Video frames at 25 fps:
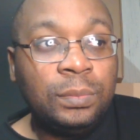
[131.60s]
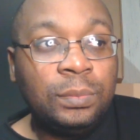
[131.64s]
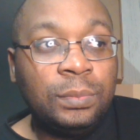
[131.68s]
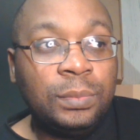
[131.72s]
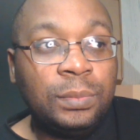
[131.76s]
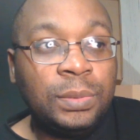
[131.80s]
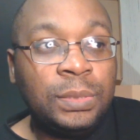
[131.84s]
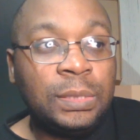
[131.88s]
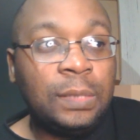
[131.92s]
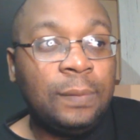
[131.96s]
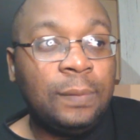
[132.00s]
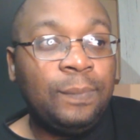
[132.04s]

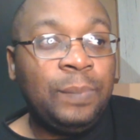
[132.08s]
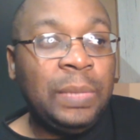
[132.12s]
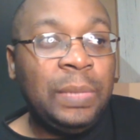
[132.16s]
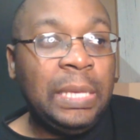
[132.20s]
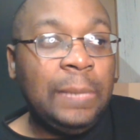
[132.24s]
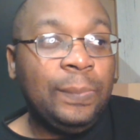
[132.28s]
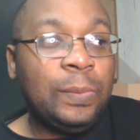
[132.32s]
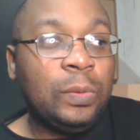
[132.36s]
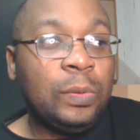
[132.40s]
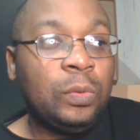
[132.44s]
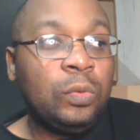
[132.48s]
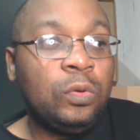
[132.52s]
some
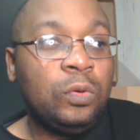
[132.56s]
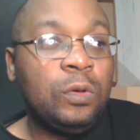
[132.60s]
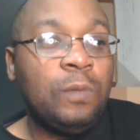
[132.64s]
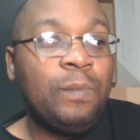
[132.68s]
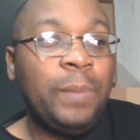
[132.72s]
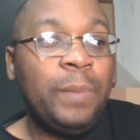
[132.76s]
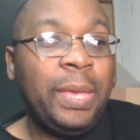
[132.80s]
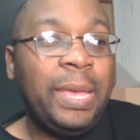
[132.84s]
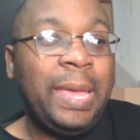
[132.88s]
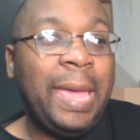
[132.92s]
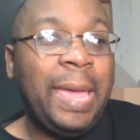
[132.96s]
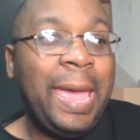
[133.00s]
people who
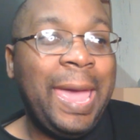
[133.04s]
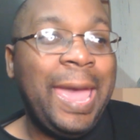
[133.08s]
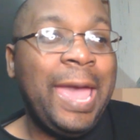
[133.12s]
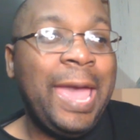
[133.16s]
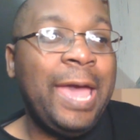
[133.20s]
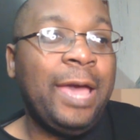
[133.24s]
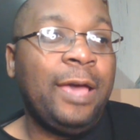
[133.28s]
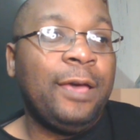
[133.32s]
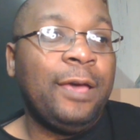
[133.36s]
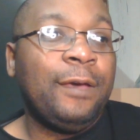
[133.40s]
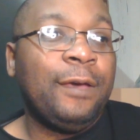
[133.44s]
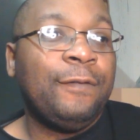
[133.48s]
may
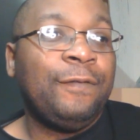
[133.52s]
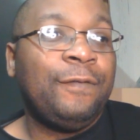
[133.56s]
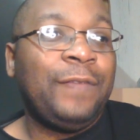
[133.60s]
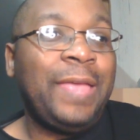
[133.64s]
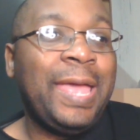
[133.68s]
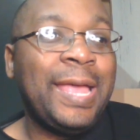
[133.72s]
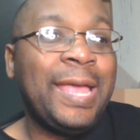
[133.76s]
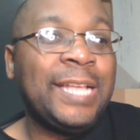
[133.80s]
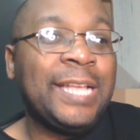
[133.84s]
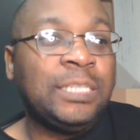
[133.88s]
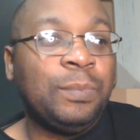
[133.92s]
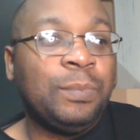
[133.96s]
have
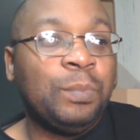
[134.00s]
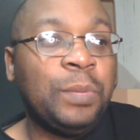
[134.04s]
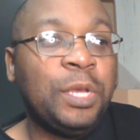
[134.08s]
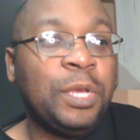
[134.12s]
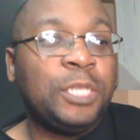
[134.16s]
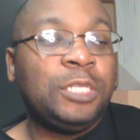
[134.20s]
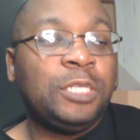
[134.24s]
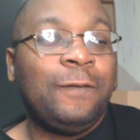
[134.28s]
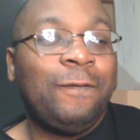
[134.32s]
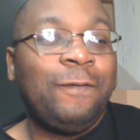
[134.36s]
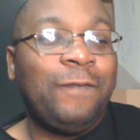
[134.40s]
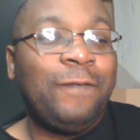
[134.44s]
as
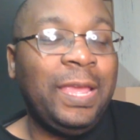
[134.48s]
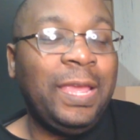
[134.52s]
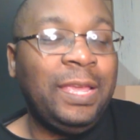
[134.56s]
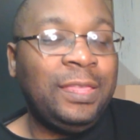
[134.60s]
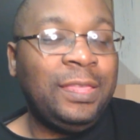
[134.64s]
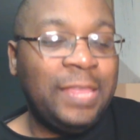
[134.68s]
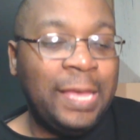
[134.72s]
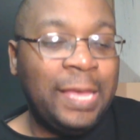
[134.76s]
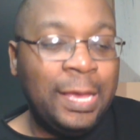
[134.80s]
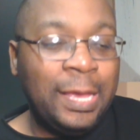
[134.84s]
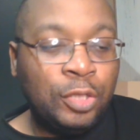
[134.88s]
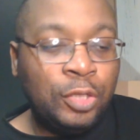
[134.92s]
much
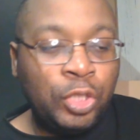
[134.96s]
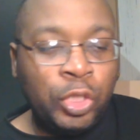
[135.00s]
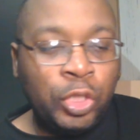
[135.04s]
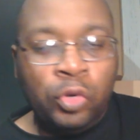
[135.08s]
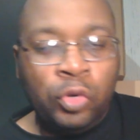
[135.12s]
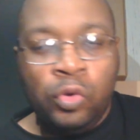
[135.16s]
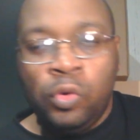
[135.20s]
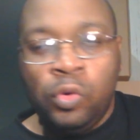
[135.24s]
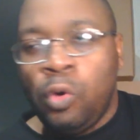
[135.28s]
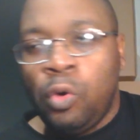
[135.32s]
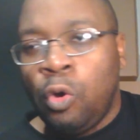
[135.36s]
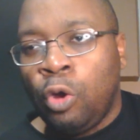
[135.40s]
faith as
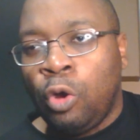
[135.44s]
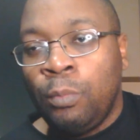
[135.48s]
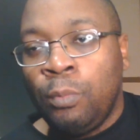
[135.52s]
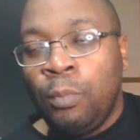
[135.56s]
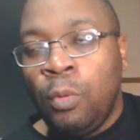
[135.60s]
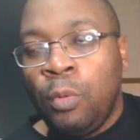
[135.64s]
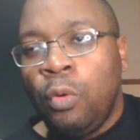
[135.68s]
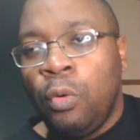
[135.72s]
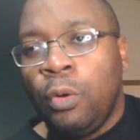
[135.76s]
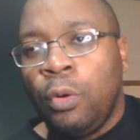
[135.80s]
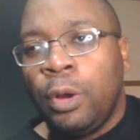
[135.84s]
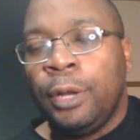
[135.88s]
you or
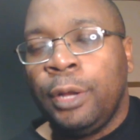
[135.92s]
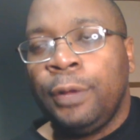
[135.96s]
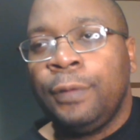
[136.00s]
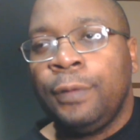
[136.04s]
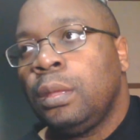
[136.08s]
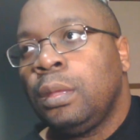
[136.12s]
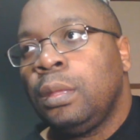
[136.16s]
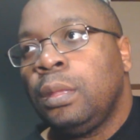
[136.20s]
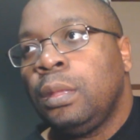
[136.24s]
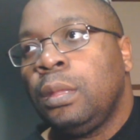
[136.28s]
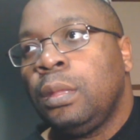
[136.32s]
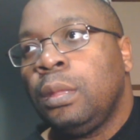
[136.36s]
more,
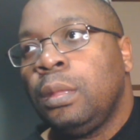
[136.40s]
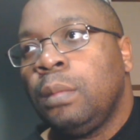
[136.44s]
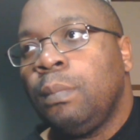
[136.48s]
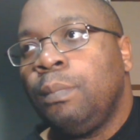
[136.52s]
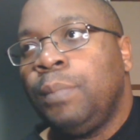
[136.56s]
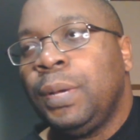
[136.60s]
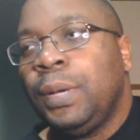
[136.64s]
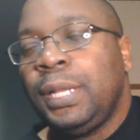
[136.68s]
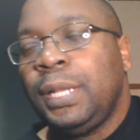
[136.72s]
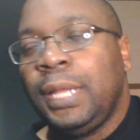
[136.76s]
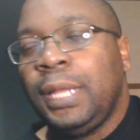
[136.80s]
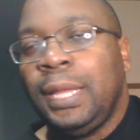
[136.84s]

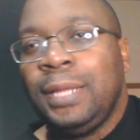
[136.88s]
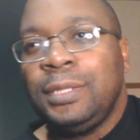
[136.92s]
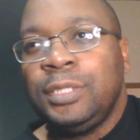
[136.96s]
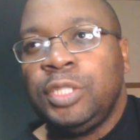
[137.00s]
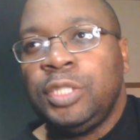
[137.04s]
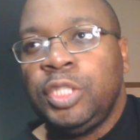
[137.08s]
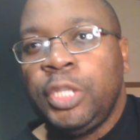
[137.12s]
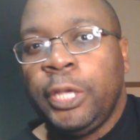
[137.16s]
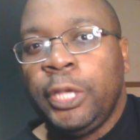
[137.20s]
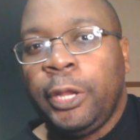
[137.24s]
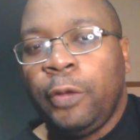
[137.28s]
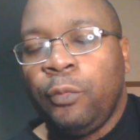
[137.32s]
but in
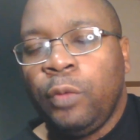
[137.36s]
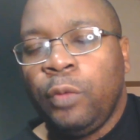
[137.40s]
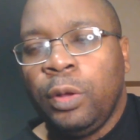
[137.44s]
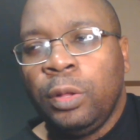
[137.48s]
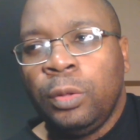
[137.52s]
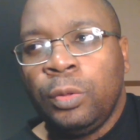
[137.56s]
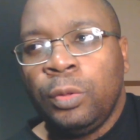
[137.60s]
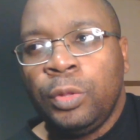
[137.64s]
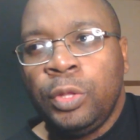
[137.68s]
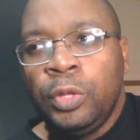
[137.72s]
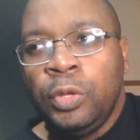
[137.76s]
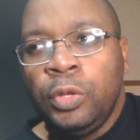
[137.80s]

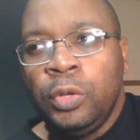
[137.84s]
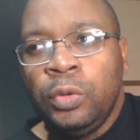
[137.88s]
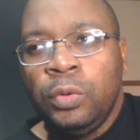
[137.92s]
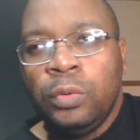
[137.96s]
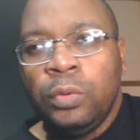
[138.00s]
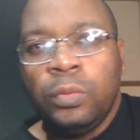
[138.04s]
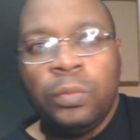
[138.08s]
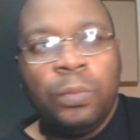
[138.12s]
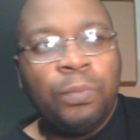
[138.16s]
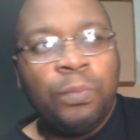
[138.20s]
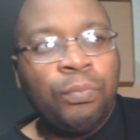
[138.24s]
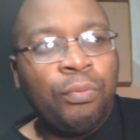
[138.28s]
general,
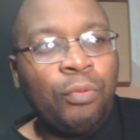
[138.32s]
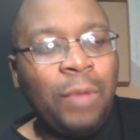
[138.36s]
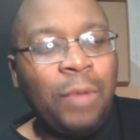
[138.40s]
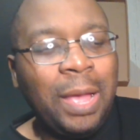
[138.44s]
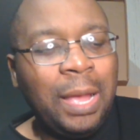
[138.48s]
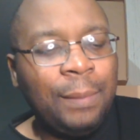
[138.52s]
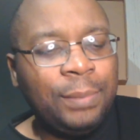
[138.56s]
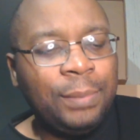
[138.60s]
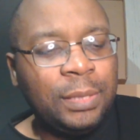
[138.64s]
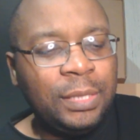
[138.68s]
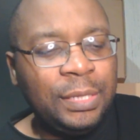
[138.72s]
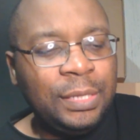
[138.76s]
you
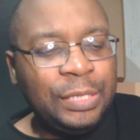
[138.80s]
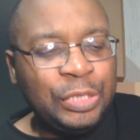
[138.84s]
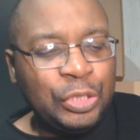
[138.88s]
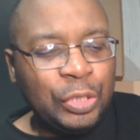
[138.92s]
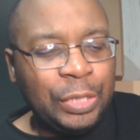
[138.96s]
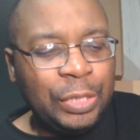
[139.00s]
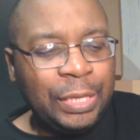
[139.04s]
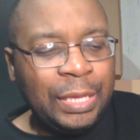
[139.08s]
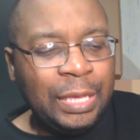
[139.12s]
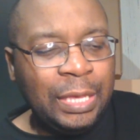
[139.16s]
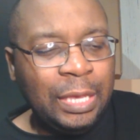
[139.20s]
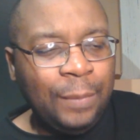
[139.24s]
probably
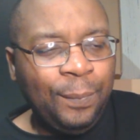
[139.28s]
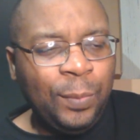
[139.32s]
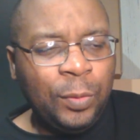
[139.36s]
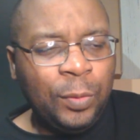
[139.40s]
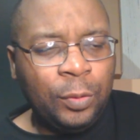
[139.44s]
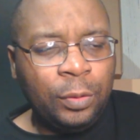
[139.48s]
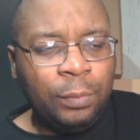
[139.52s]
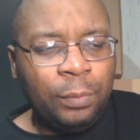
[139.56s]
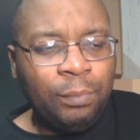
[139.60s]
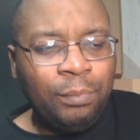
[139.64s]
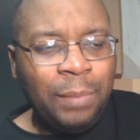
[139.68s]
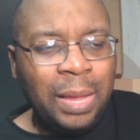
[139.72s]
should keep
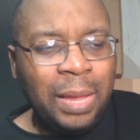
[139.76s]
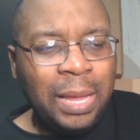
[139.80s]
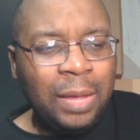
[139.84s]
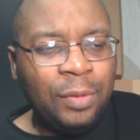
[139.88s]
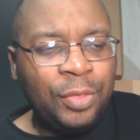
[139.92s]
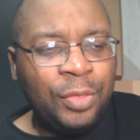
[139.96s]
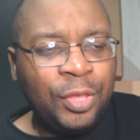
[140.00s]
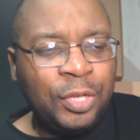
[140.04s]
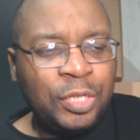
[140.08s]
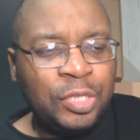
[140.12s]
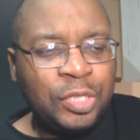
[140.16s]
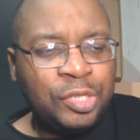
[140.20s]
your
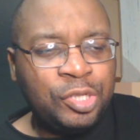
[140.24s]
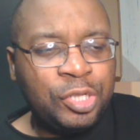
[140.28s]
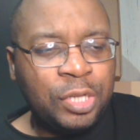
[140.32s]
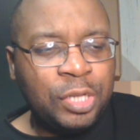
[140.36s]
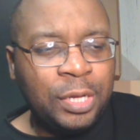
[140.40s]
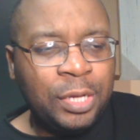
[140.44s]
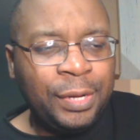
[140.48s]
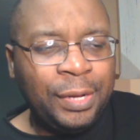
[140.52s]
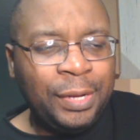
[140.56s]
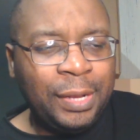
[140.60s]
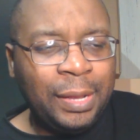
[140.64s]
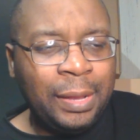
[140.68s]
mouth
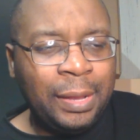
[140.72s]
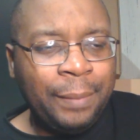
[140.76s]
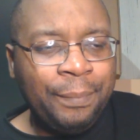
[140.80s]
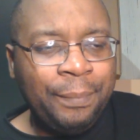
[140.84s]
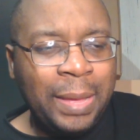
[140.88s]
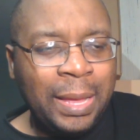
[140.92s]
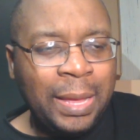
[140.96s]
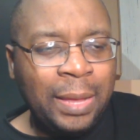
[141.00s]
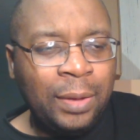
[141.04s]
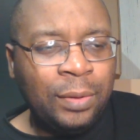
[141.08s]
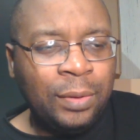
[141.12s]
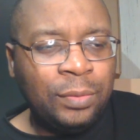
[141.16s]
shut
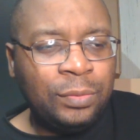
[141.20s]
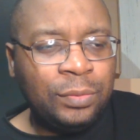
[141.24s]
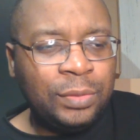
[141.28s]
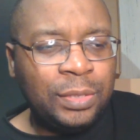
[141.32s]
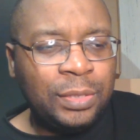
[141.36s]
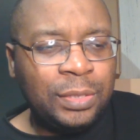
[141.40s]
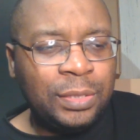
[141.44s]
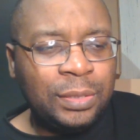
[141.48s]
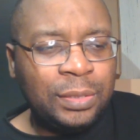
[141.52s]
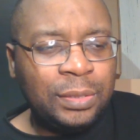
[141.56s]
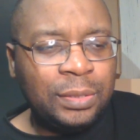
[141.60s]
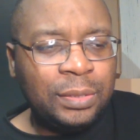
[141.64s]

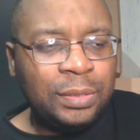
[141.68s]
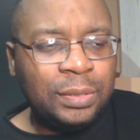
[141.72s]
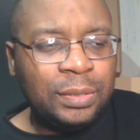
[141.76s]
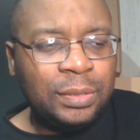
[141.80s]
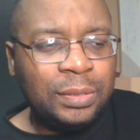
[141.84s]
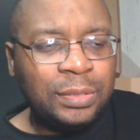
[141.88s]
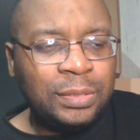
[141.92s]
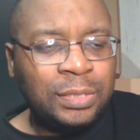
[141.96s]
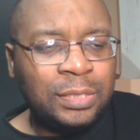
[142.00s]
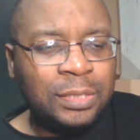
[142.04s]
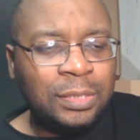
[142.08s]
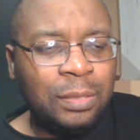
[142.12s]
about
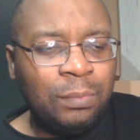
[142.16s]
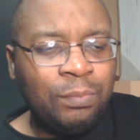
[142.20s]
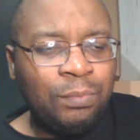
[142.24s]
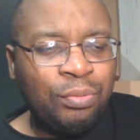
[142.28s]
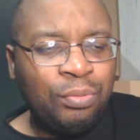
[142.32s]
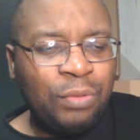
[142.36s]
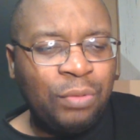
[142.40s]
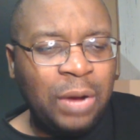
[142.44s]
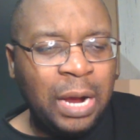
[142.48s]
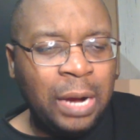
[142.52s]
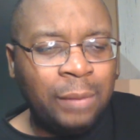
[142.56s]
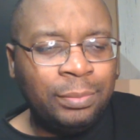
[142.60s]
some
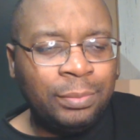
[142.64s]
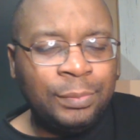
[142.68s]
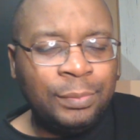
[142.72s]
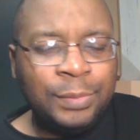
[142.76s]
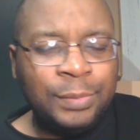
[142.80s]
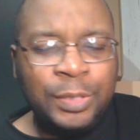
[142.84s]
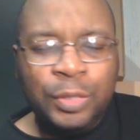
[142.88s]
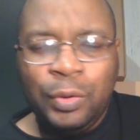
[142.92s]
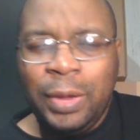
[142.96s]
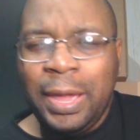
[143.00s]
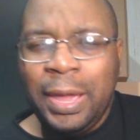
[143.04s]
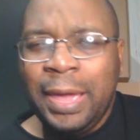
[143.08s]

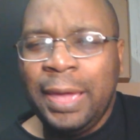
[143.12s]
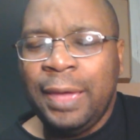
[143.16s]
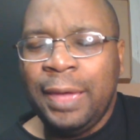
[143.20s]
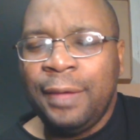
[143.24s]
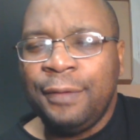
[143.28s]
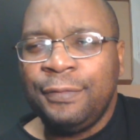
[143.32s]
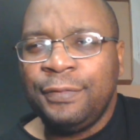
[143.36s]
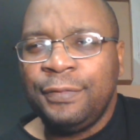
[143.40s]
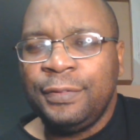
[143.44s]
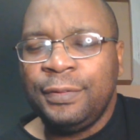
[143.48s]
problems you have.